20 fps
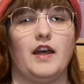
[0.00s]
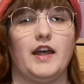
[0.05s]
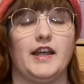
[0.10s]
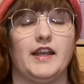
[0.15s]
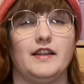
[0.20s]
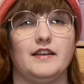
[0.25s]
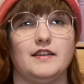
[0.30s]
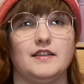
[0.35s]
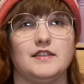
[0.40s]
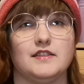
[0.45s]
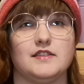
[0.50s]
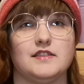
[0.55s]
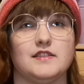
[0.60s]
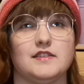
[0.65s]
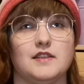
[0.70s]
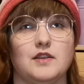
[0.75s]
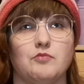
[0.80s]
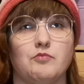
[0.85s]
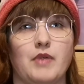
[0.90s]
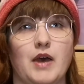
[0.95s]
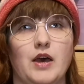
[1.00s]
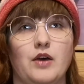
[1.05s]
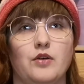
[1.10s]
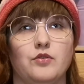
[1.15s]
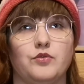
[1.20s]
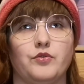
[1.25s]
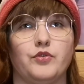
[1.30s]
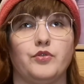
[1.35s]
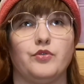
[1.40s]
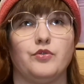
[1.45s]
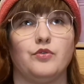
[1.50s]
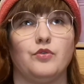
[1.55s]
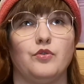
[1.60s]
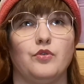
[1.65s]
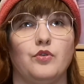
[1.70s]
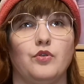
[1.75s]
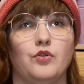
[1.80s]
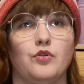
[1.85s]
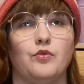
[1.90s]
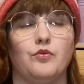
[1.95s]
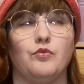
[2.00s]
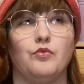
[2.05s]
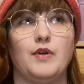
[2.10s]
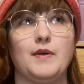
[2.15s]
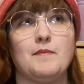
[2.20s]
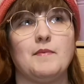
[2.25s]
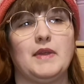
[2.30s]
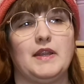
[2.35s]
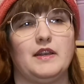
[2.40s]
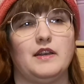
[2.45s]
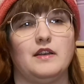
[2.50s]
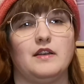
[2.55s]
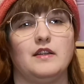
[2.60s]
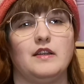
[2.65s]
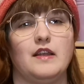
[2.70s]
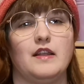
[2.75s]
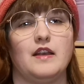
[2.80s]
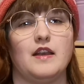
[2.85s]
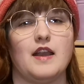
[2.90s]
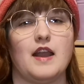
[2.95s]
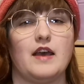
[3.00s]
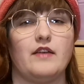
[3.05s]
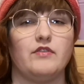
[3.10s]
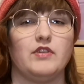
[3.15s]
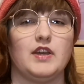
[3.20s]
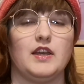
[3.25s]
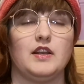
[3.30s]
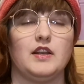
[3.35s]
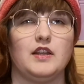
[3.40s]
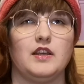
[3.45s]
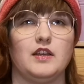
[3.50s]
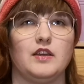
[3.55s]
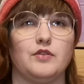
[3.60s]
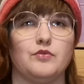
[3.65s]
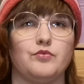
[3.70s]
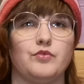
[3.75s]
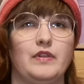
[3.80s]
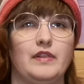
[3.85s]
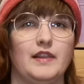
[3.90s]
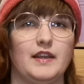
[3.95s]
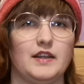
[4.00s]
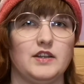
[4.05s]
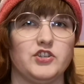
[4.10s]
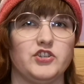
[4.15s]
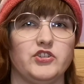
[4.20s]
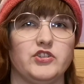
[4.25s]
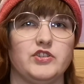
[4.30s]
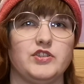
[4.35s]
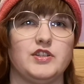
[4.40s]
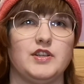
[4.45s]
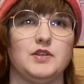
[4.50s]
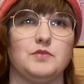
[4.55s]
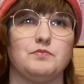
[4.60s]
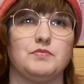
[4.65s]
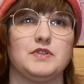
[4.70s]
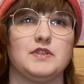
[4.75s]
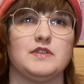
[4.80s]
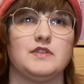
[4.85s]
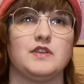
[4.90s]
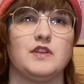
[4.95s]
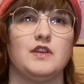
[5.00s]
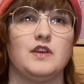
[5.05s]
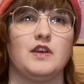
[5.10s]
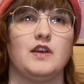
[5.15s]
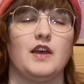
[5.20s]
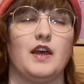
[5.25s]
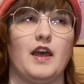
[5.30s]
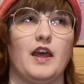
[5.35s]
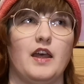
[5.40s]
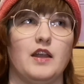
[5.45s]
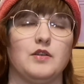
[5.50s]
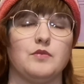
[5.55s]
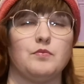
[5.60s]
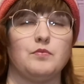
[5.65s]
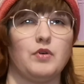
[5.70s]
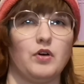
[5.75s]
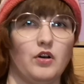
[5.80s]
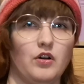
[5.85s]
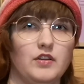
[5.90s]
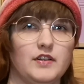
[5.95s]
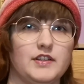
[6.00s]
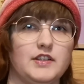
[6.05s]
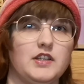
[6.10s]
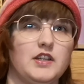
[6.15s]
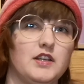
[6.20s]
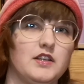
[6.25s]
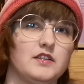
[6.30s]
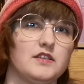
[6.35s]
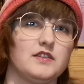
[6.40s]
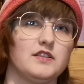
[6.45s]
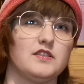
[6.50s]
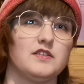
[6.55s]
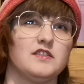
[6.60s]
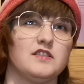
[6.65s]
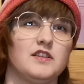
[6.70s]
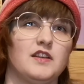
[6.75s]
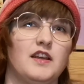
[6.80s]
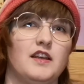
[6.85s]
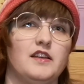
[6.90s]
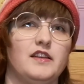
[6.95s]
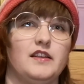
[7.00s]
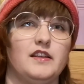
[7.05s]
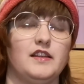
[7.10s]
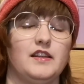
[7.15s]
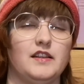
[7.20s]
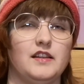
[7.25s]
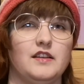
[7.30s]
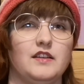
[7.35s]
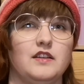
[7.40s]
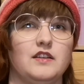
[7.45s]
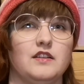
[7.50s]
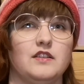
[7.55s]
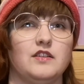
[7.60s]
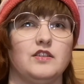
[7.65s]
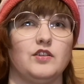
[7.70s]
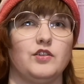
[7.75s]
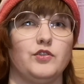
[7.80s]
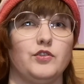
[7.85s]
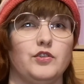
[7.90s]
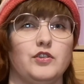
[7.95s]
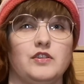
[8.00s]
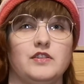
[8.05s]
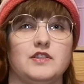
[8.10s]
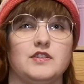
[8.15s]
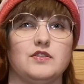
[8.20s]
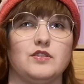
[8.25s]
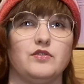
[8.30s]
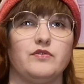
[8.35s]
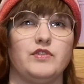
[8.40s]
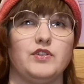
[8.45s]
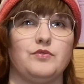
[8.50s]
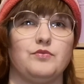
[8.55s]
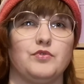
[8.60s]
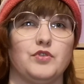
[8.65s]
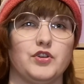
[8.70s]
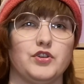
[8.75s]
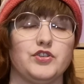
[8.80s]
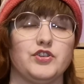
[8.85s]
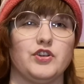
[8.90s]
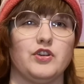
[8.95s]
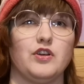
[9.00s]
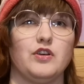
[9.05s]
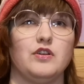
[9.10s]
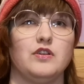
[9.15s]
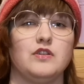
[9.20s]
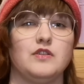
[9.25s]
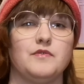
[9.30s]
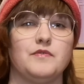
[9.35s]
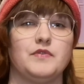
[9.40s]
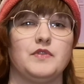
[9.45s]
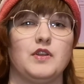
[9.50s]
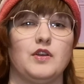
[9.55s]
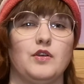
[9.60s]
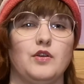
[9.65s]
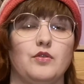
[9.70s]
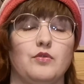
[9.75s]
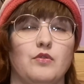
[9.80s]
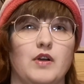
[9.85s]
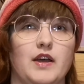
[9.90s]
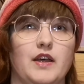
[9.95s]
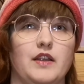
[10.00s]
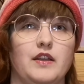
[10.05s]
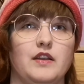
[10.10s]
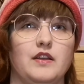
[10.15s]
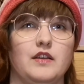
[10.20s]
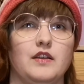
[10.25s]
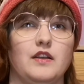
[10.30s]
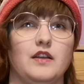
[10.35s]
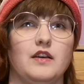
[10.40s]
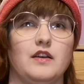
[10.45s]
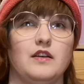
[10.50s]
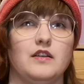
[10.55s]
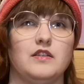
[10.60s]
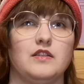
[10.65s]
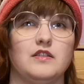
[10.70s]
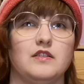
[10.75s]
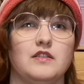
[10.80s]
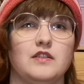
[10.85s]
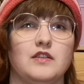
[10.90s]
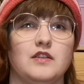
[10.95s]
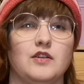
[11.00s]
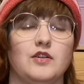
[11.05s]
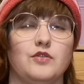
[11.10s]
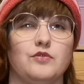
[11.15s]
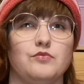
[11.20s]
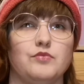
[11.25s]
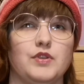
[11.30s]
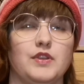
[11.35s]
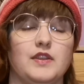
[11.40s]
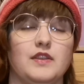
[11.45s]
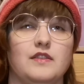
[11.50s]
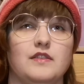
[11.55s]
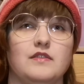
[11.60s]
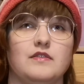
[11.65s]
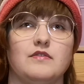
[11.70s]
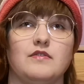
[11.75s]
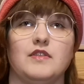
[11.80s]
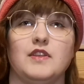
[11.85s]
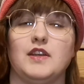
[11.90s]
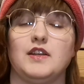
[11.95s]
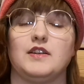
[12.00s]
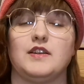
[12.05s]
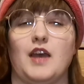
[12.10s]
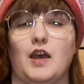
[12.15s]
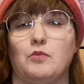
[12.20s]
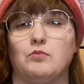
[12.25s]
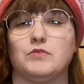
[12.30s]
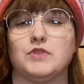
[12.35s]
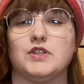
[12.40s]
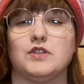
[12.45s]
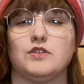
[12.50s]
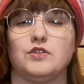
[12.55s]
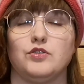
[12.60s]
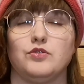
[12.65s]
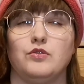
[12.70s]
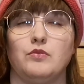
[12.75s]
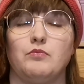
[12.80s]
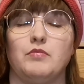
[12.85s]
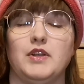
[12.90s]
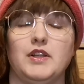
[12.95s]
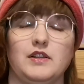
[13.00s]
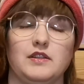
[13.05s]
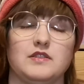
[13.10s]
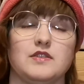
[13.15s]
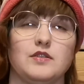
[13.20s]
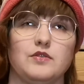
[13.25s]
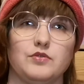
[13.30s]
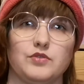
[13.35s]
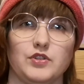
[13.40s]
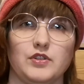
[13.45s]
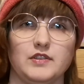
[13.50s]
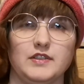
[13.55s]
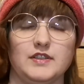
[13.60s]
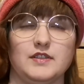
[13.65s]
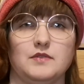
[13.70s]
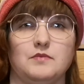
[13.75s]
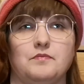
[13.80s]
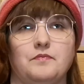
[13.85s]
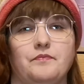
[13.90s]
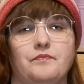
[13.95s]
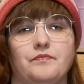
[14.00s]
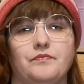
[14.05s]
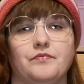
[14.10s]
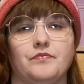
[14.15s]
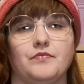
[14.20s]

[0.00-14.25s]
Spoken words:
And it's about women navigating relationships and politics in early Soviet Russia when, with the attempts to build socialism.